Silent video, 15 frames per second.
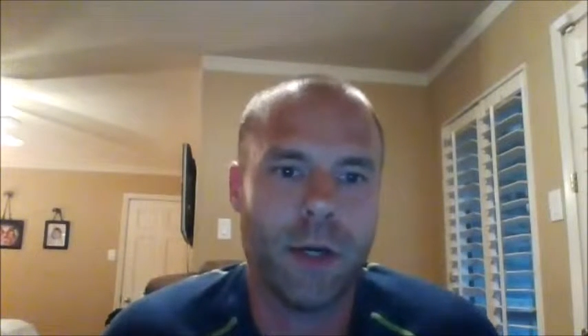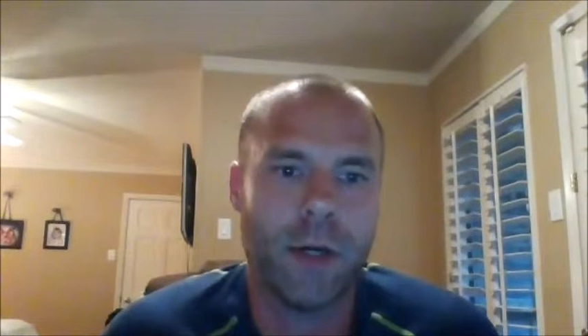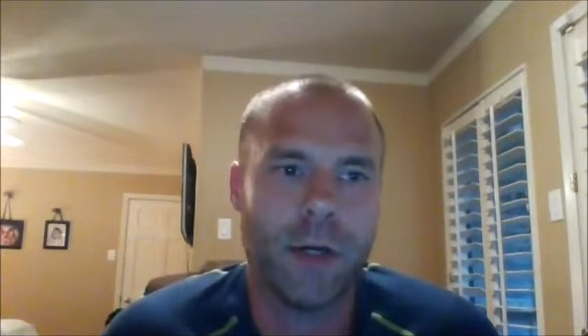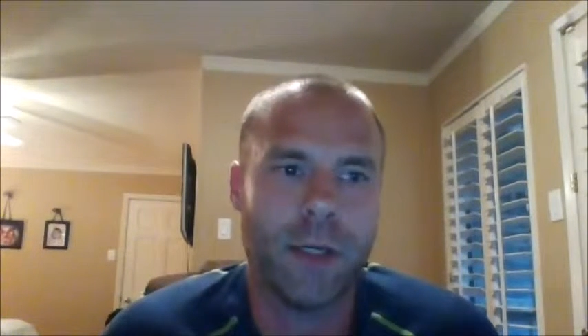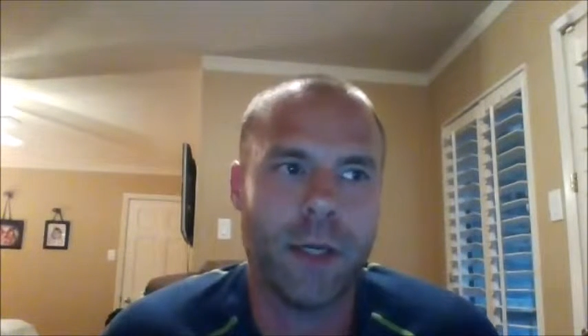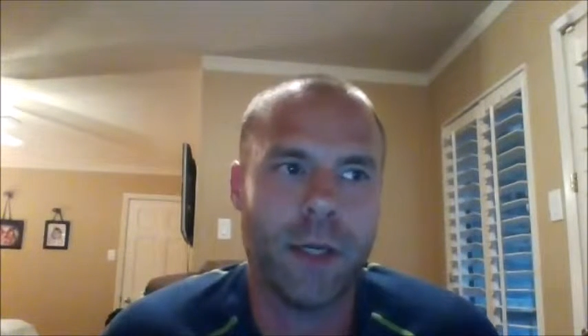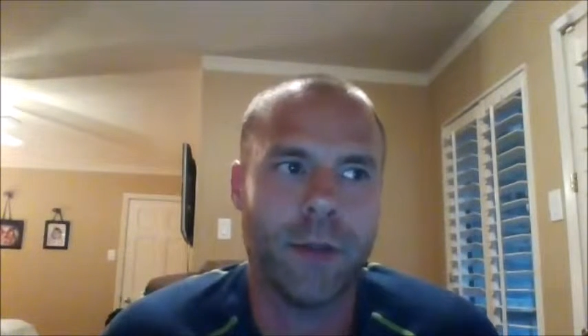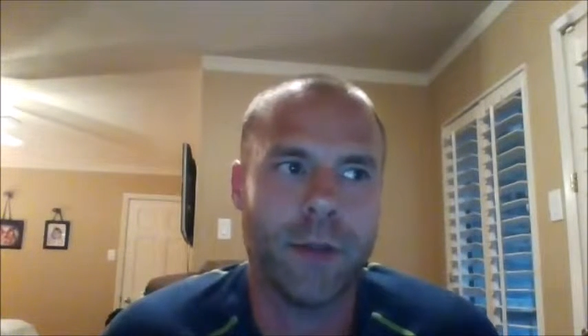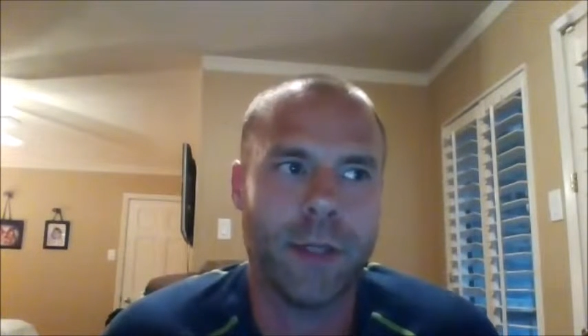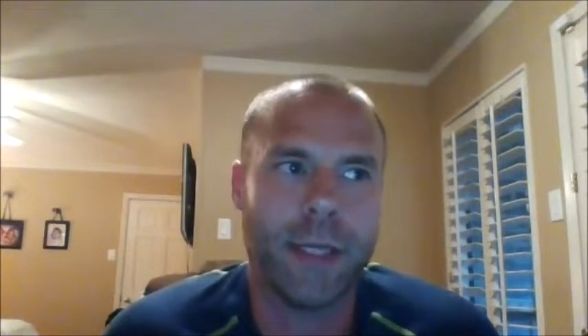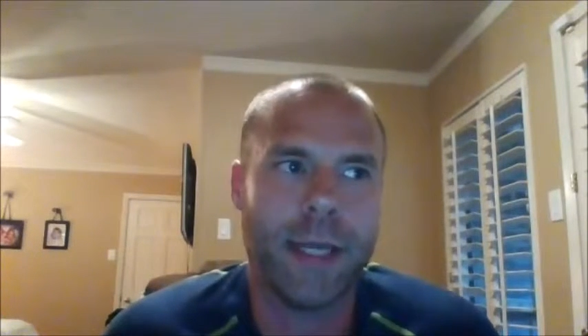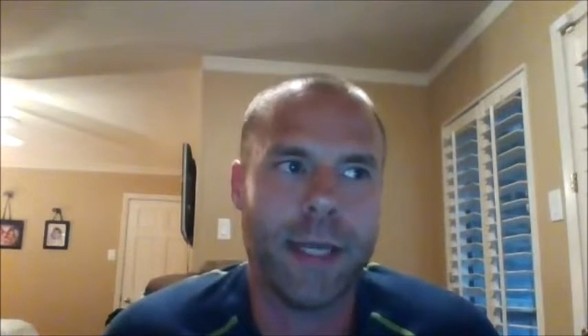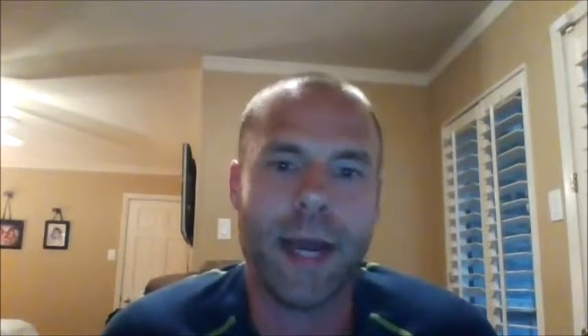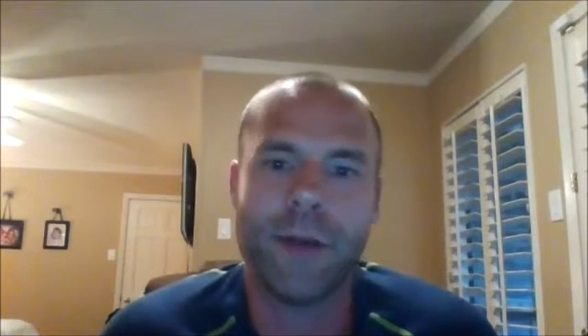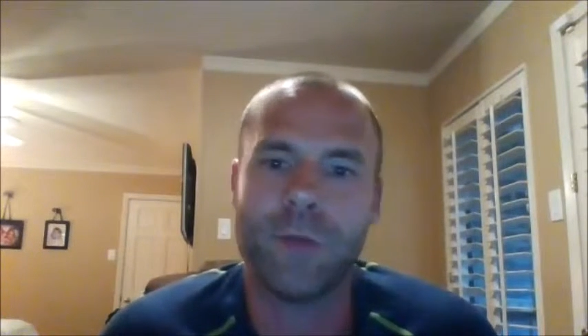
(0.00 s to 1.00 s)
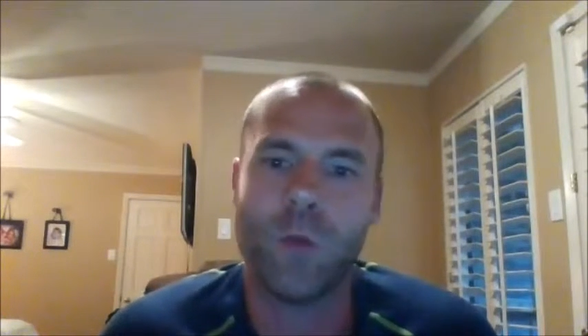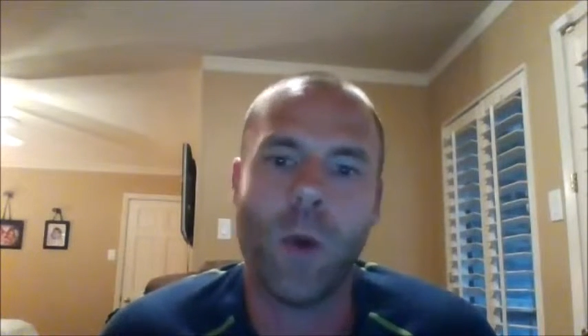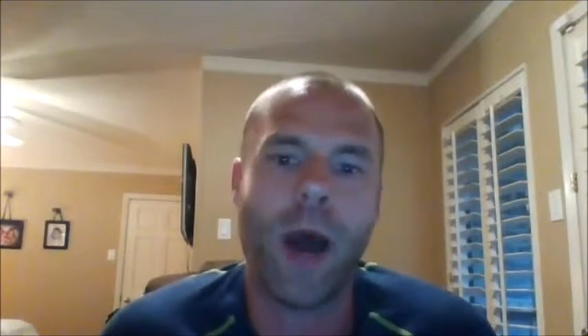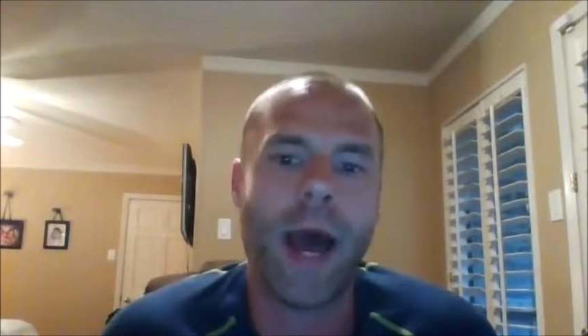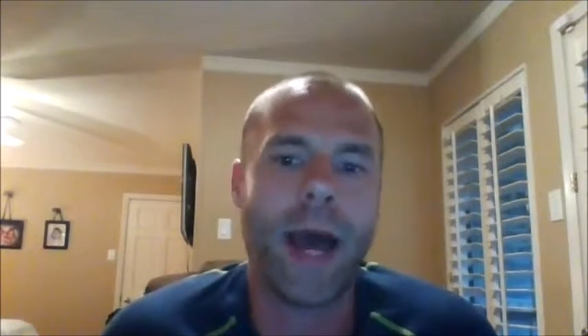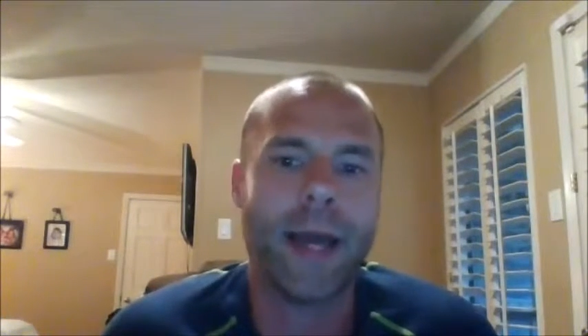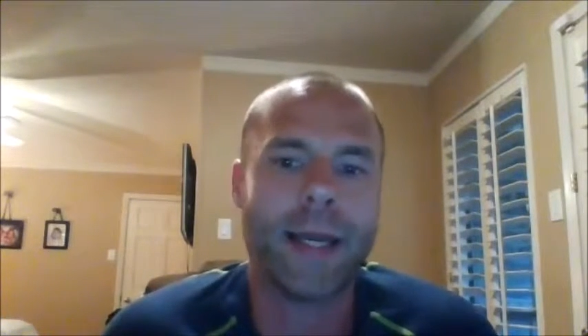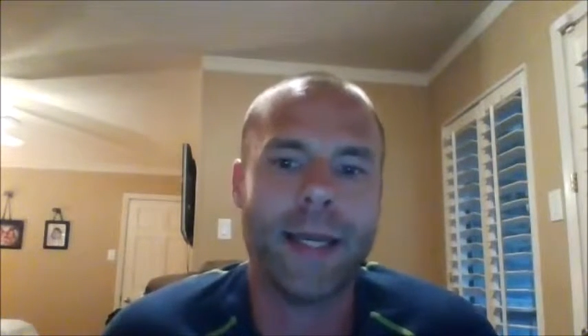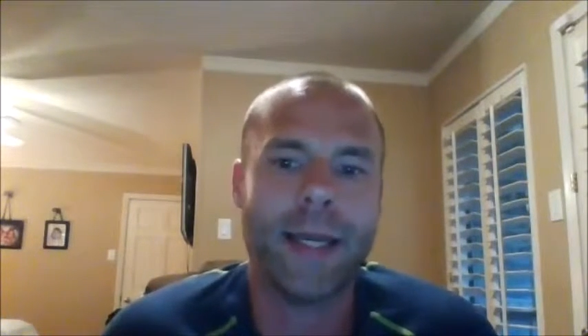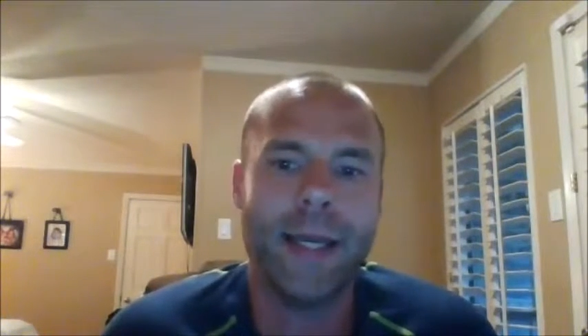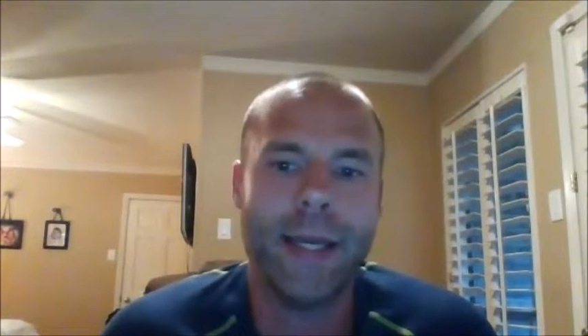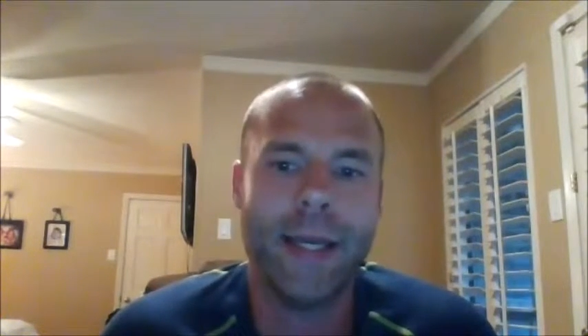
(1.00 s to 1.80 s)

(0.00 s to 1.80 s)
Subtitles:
get out of whack,